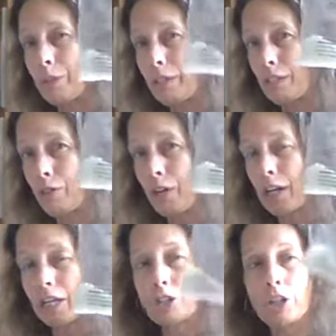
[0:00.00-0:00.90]
these for
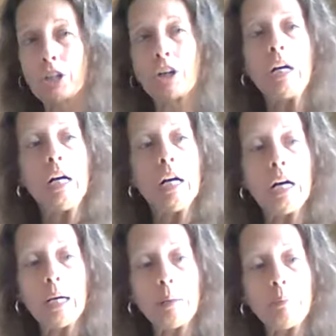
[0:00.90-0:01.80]
next year.
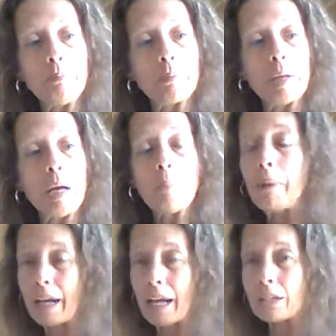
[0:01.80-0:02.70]

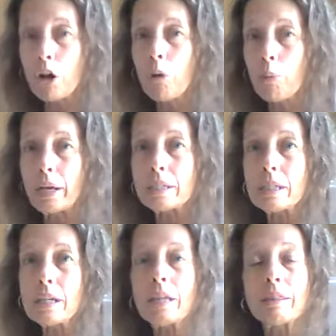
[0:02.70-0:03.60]
But as always,
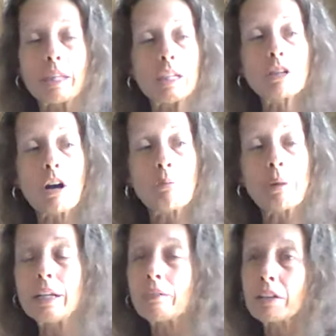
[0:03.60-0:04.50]
these are
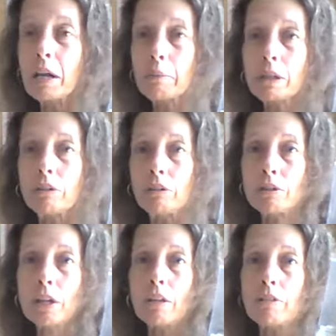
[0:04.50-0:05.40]
made of
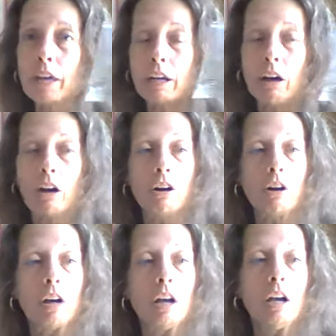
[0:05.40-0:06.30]
chemicals. They
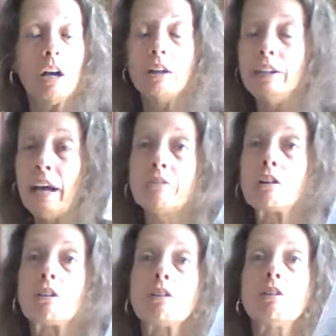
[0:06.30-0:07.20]
are
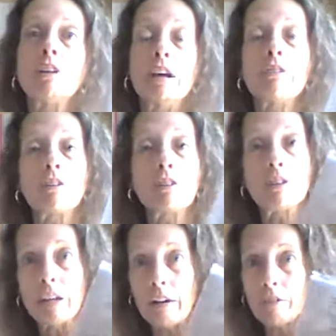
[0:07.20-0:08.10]
never, never,
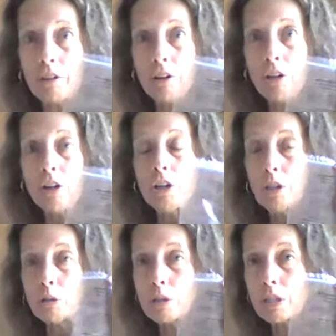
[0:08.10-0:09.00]
never
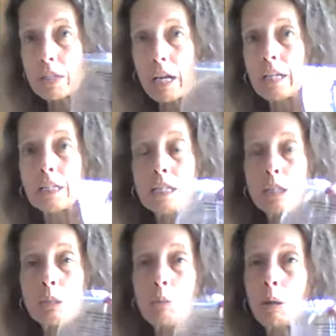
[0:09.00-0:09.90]
use a science
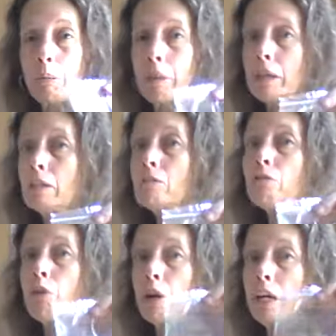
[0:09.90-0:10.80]
experiment
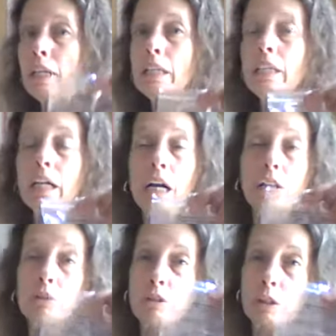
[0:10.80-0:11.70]
for anything
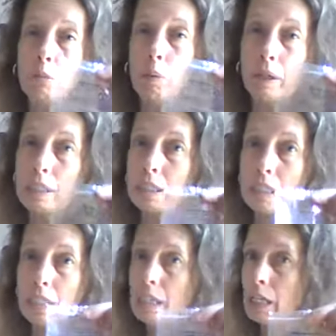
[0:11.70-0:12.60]
other than what it's
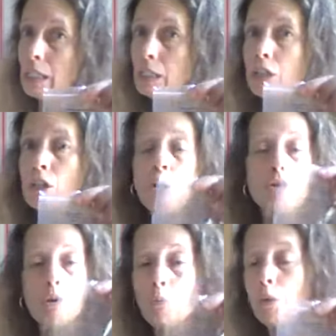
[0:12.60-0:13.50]
intended.
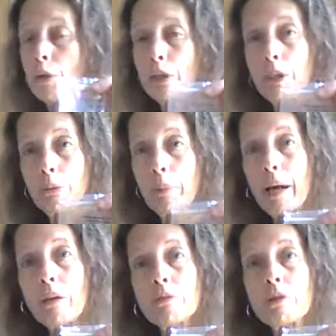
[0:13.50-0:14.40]
Don't put it in your
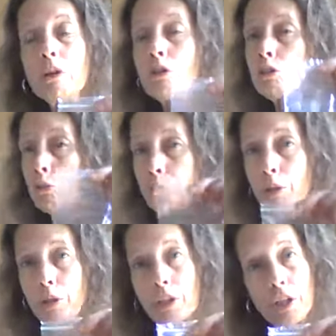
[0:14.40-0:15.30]
mouth. Don't put
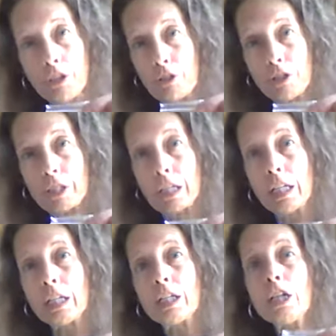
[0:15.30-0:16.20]
it on your
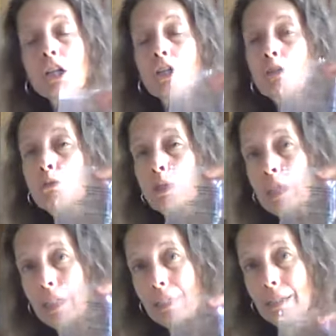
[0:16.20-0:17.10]
skin. Use it
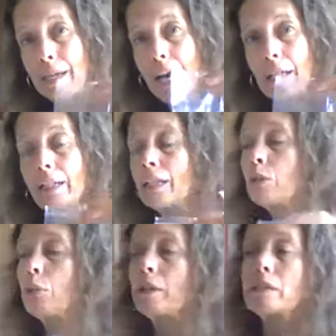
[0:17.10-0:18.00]
exactly the
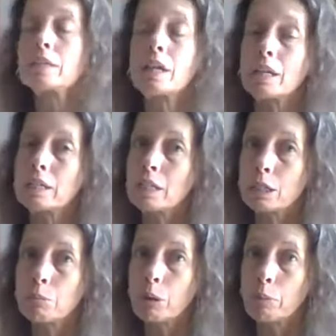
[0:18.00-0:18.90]
way the science
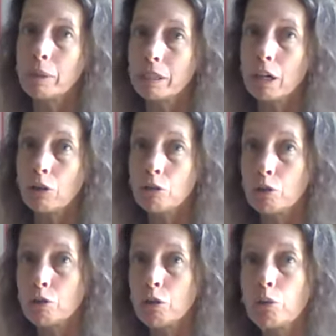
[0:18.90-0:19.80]
experiment tells you
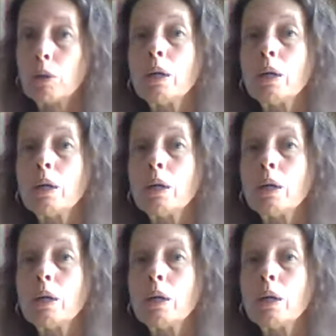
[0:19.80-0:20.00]
to.